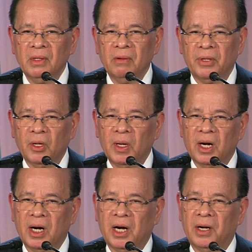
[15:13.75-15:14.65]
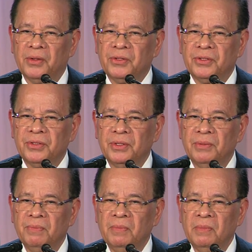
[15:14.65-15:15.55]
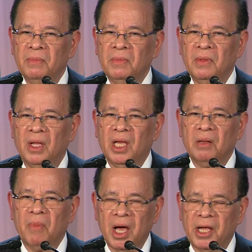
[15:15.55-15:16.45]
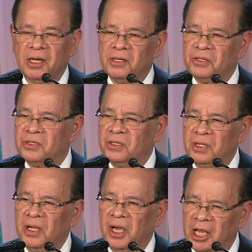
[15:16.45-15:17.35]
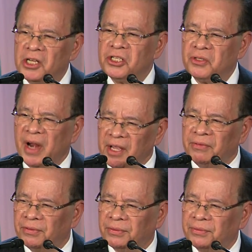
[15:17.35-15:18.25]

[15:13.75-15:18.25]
with all our hearts and minds and strength.